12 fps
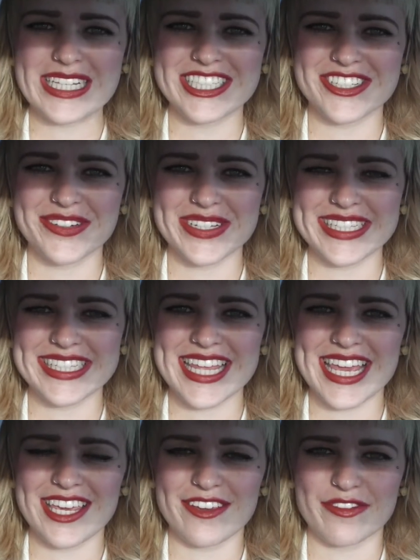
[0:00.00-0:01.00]
Joyce,
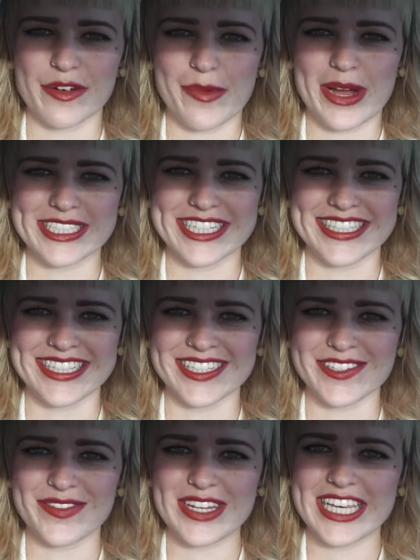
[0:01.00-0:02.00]
thank you for watching
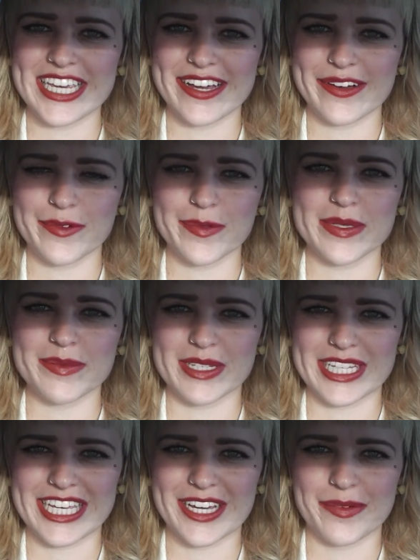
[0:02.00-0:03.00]
this video. We
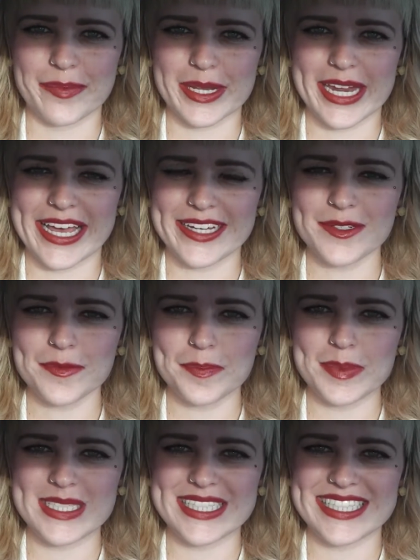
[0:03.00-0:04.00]
really hope it helped.
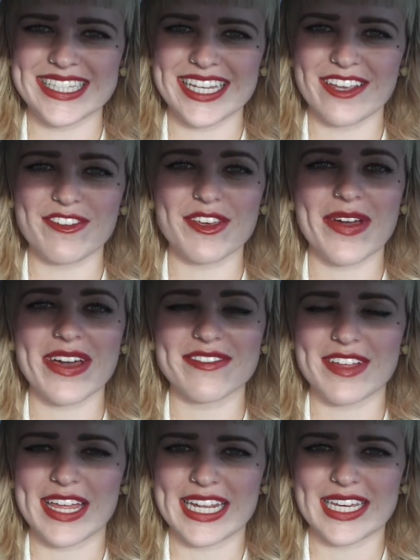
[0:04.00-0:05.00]
If you have
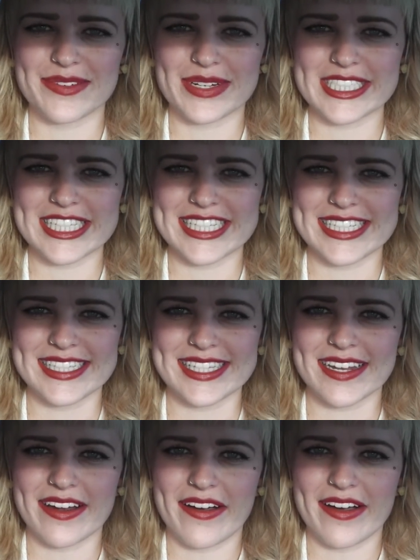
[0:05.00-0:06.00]
any questions
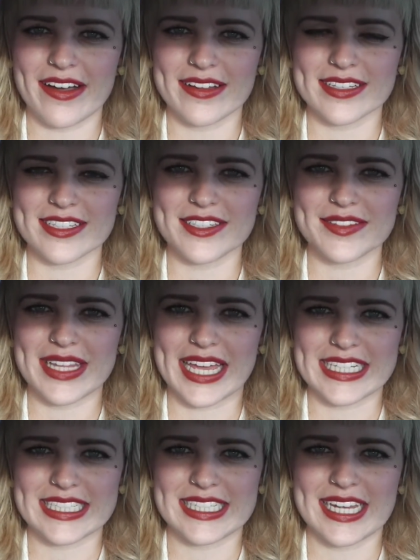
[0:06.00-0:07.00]
at all, or you'd like
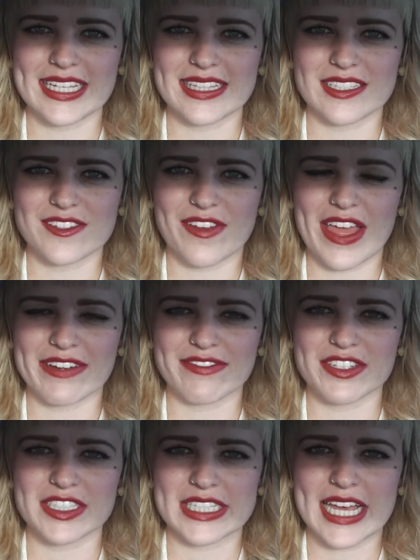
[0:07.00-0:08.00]
to take this van
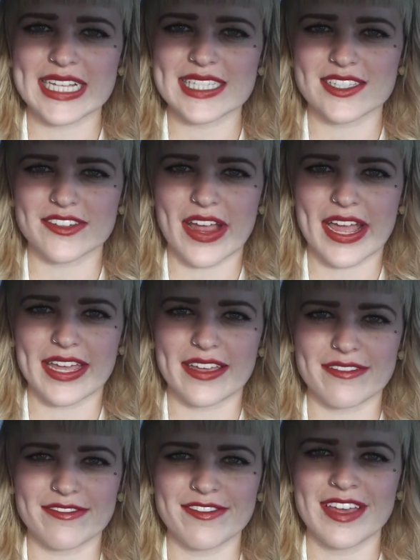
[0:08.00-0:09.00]
for a test
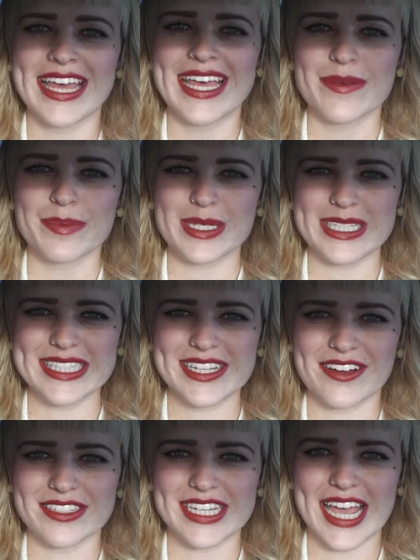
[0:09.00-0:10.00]
drive, please
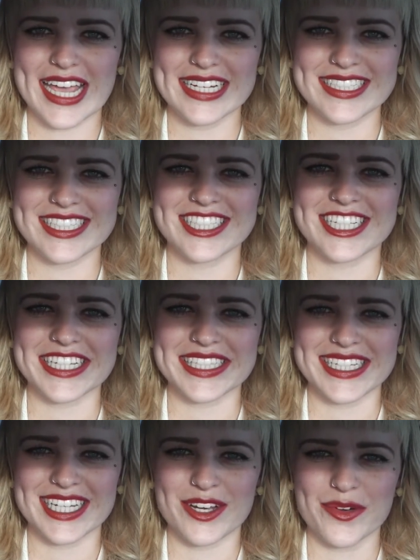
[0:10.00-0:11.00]
contact
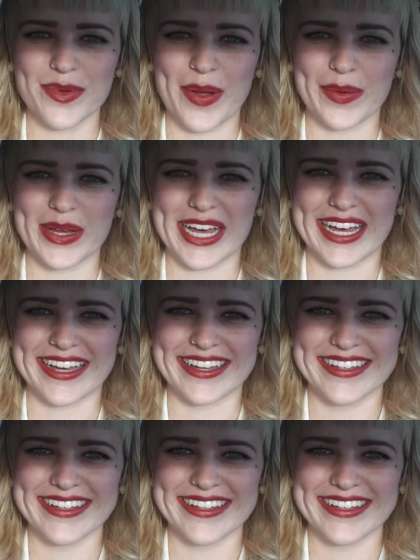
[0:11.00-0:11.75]
Justin Queiroga.